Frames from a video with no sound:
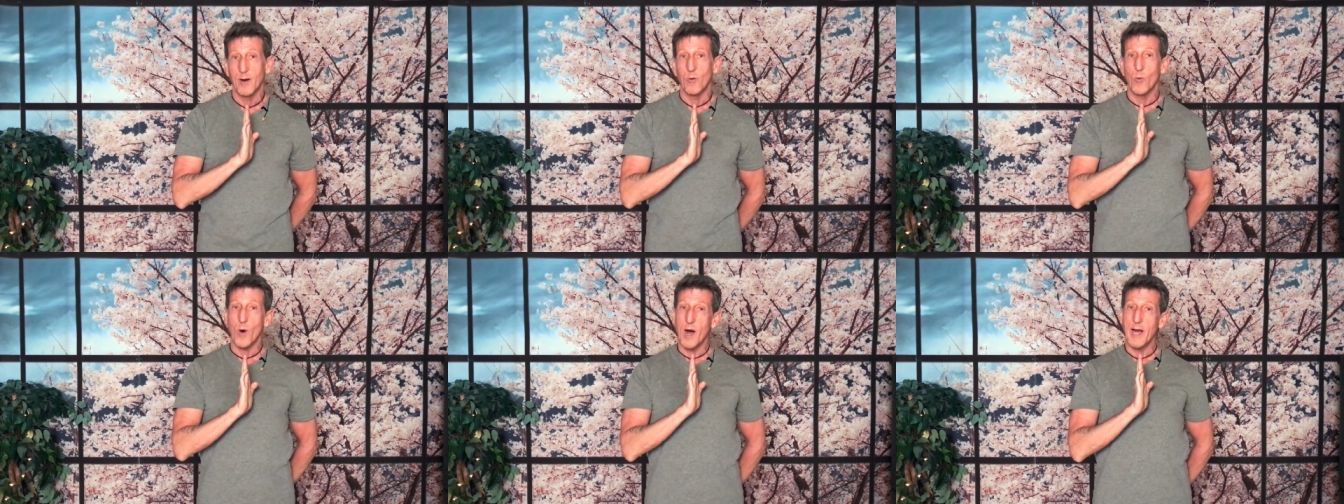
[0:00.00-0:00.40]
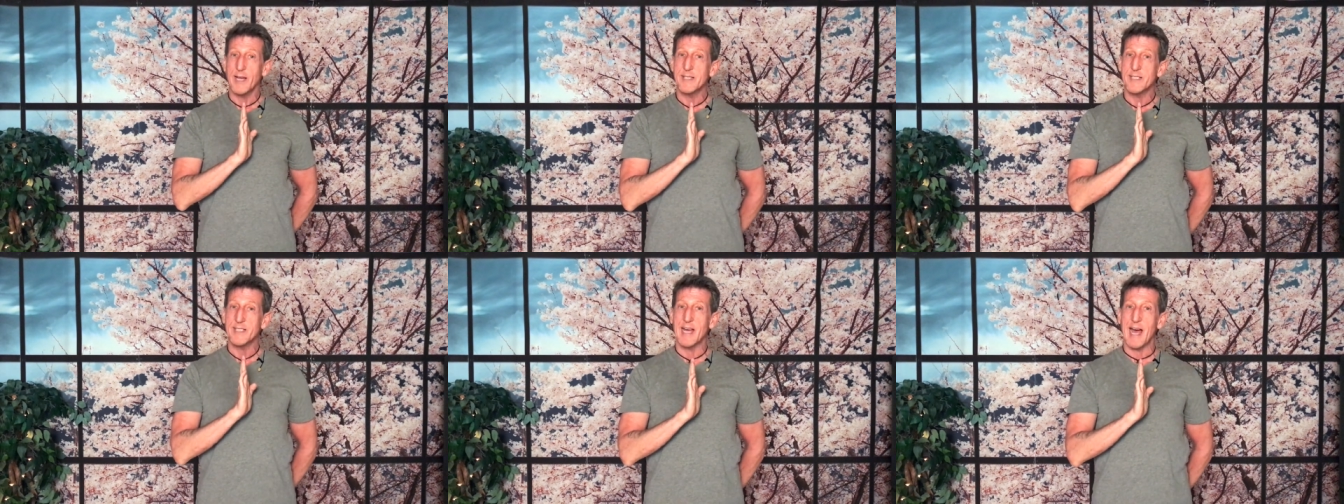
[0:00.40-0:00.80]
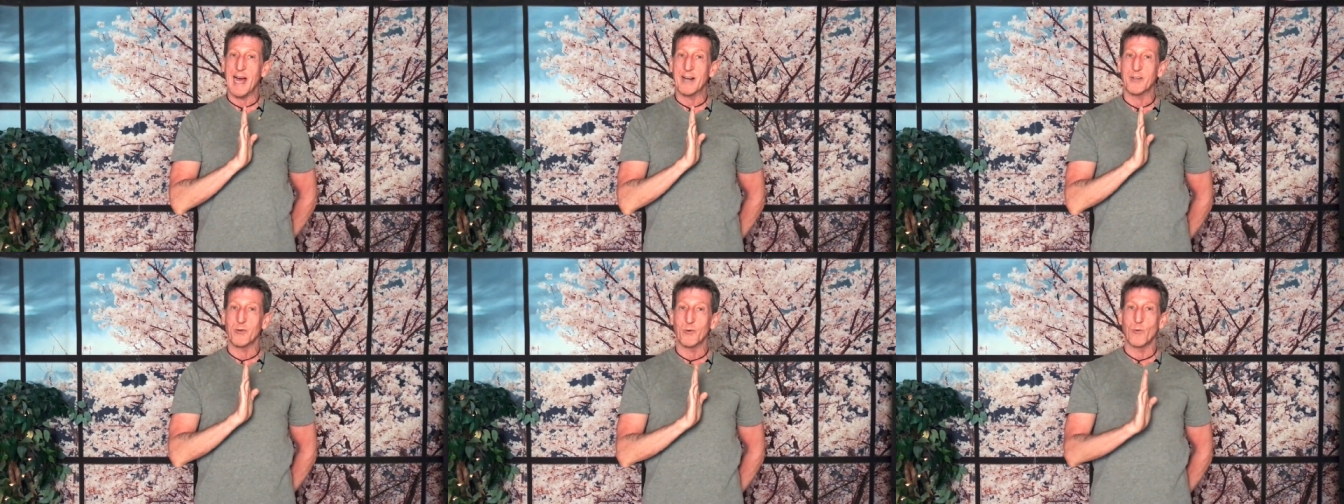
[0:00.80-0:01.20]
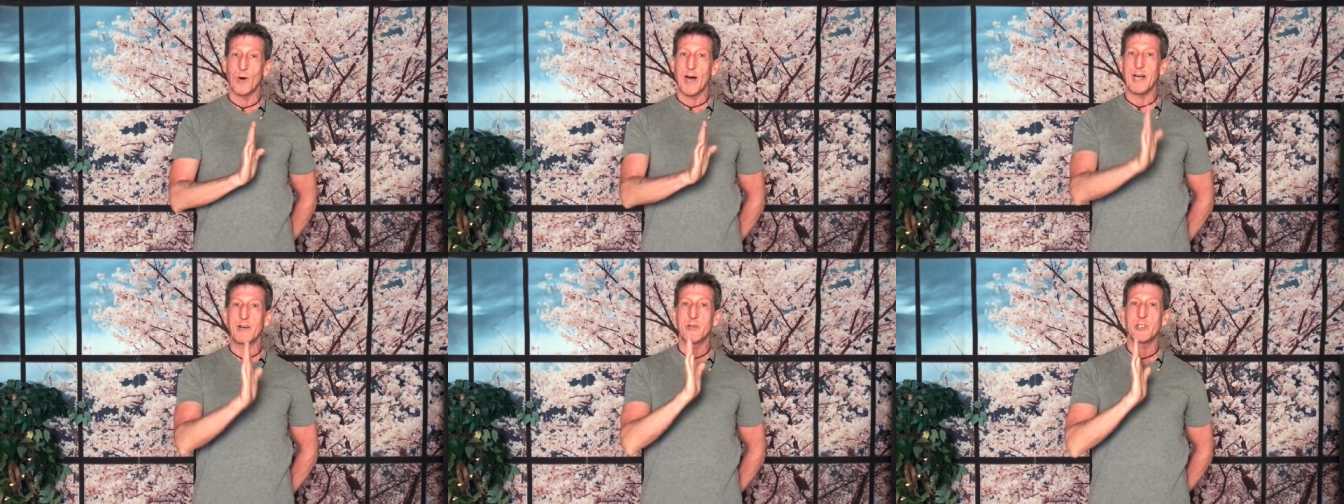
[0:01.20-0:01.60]
Why is that?
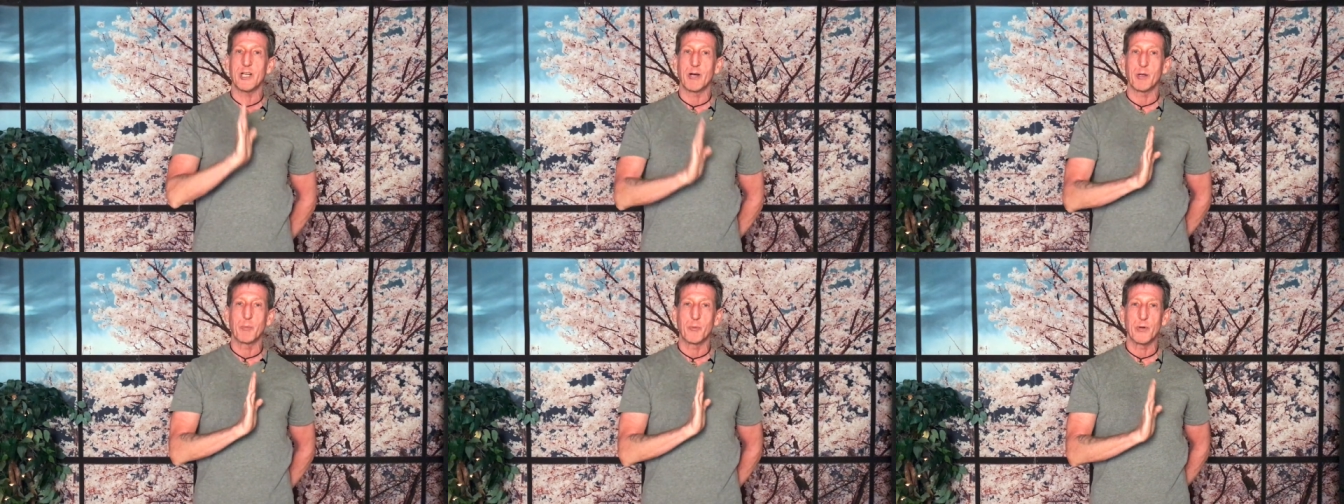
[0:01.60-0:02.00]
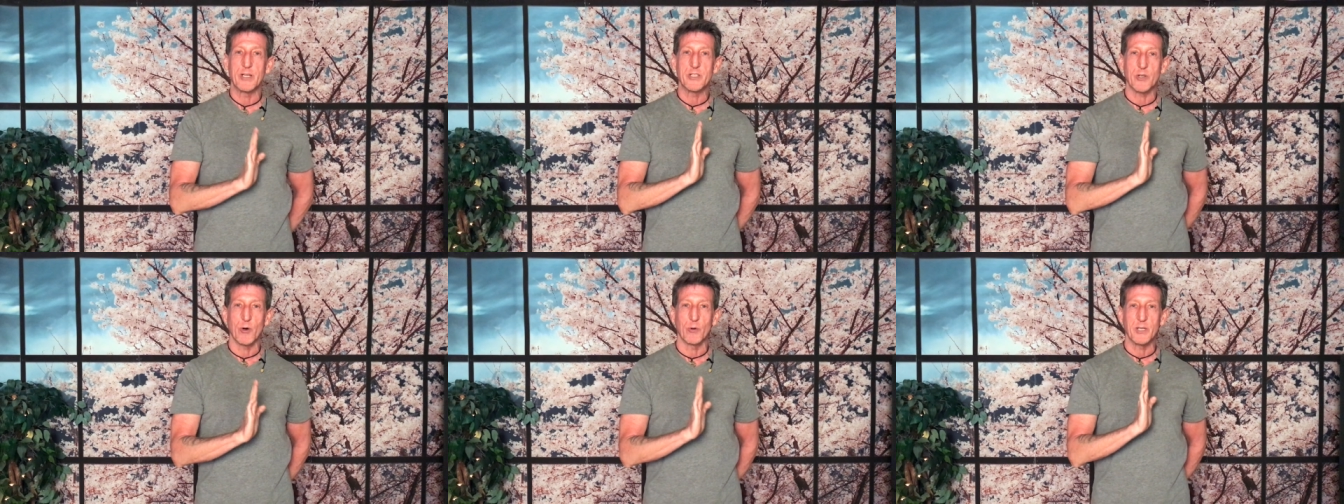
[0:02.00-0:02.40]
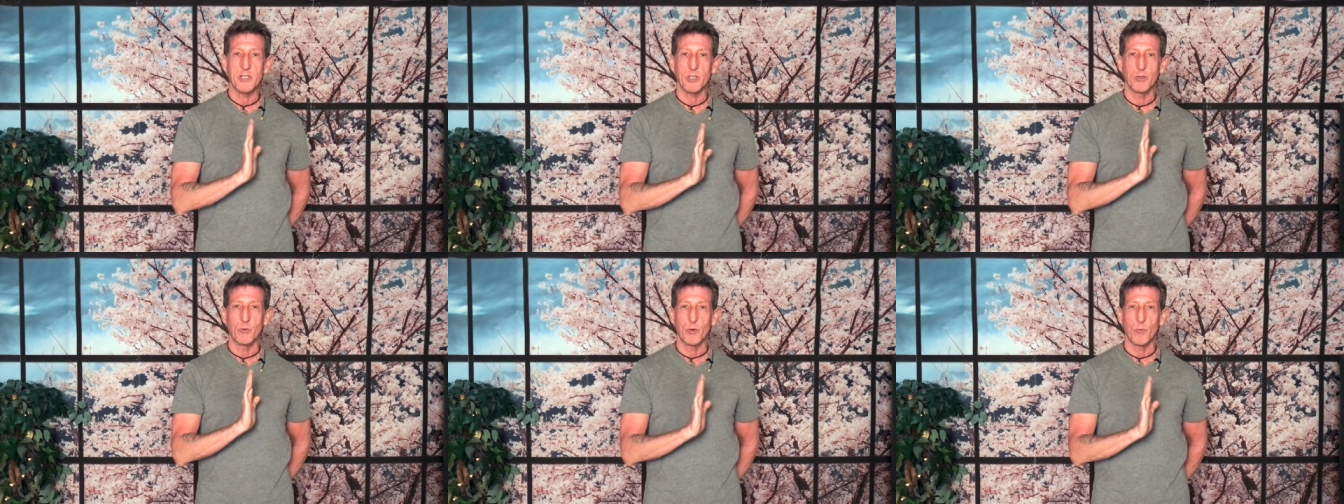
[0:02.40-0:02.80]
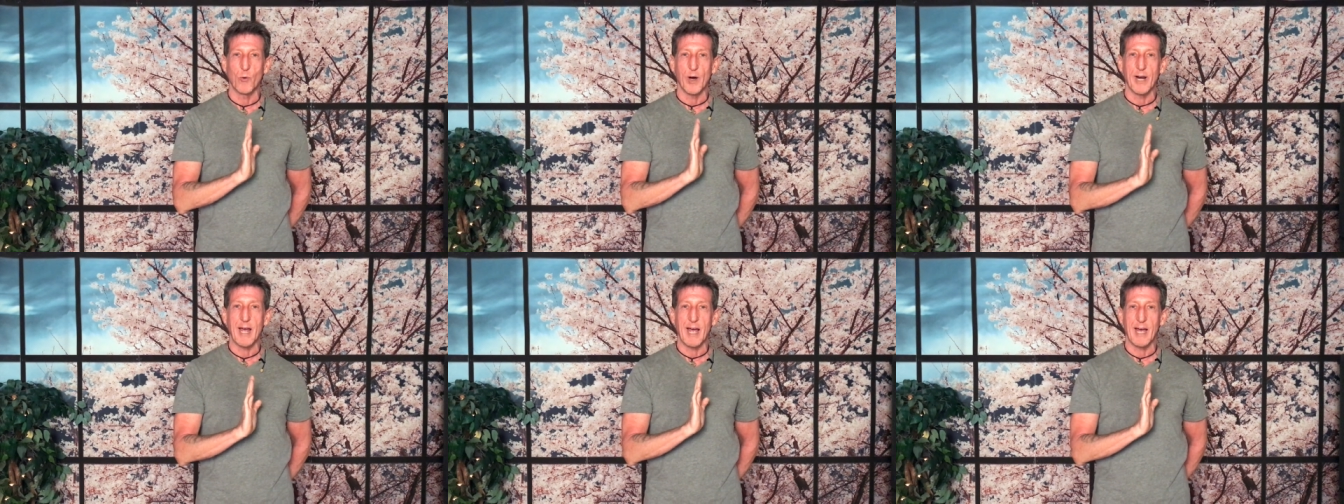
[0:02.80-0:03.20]
Why do Shaolin priests only salute with
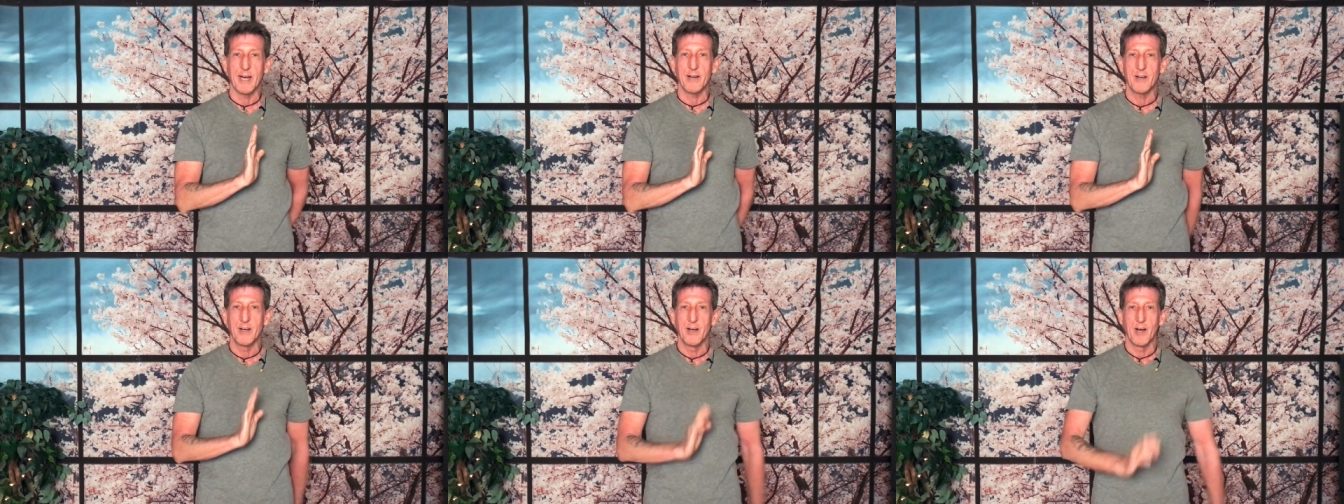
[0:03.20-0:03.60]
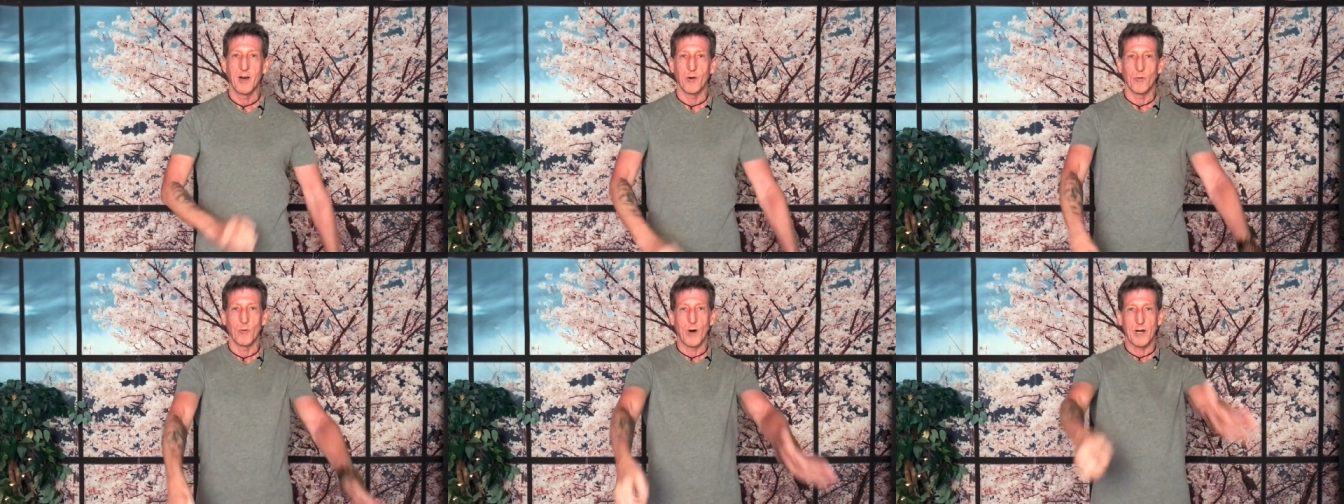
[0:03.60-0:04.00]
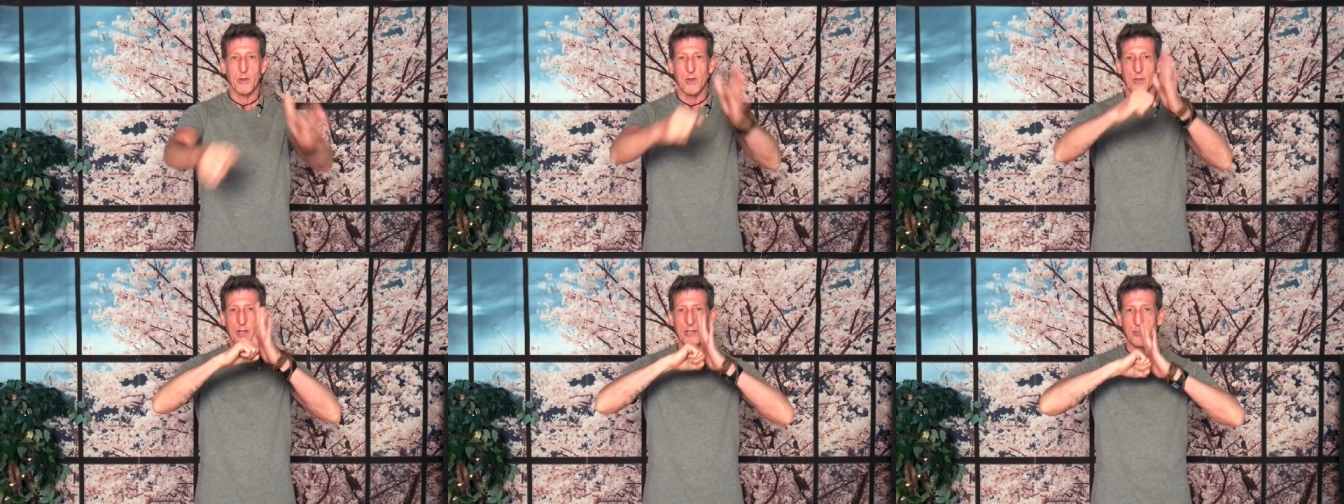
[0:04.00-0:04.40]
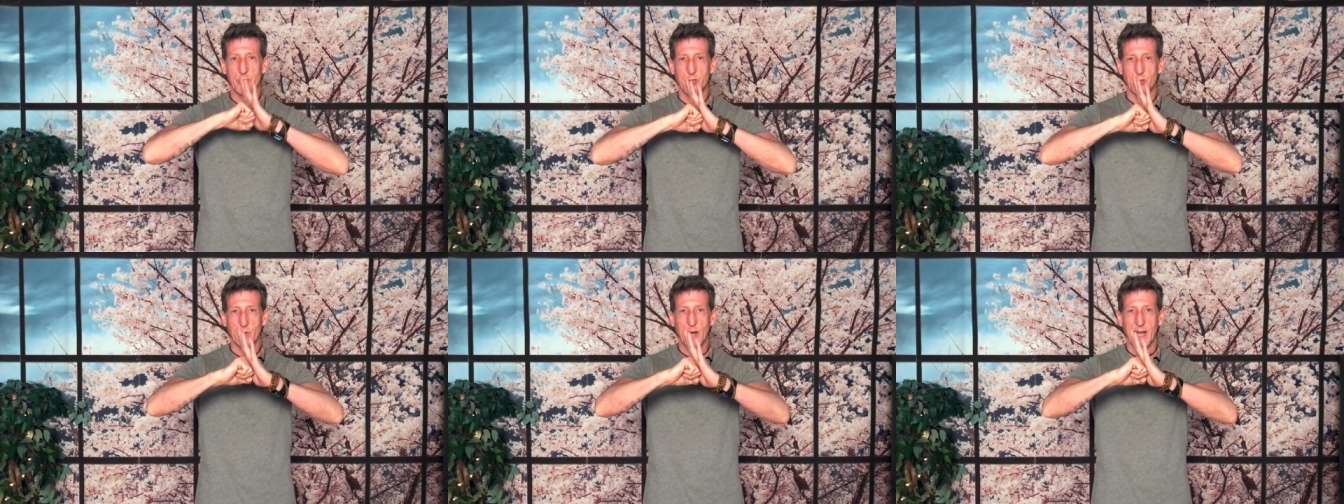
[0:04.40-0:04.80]
one hand rather than
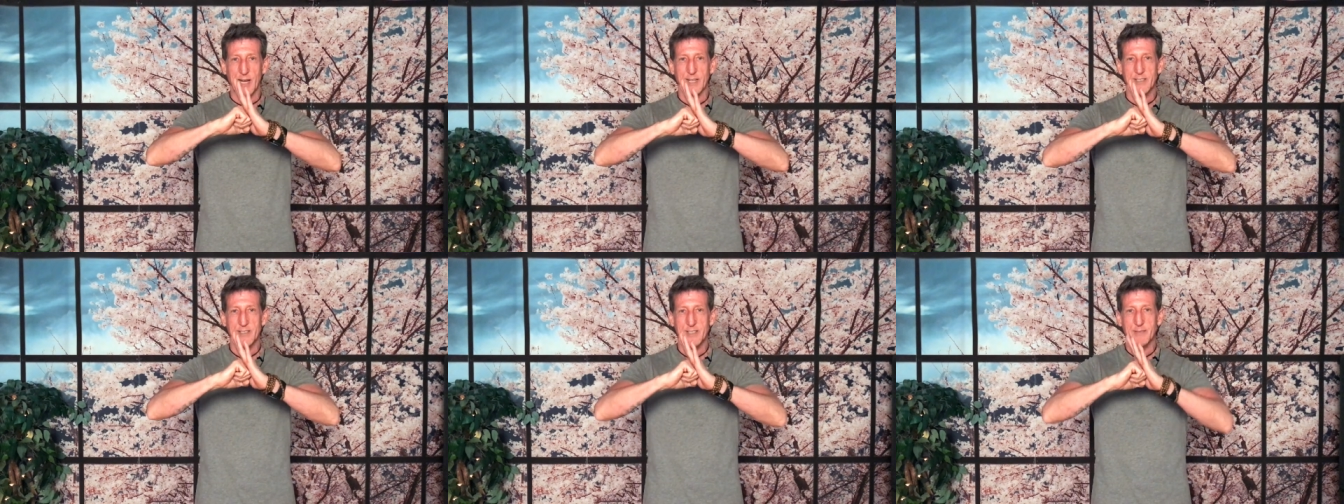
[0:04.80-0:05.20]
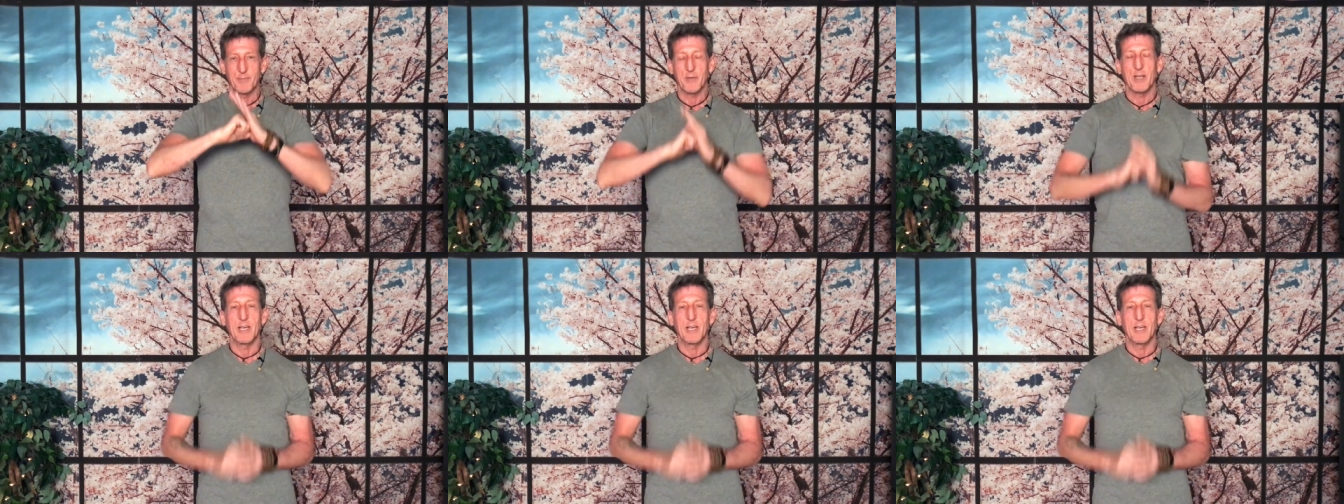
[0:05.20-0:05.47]
two hands?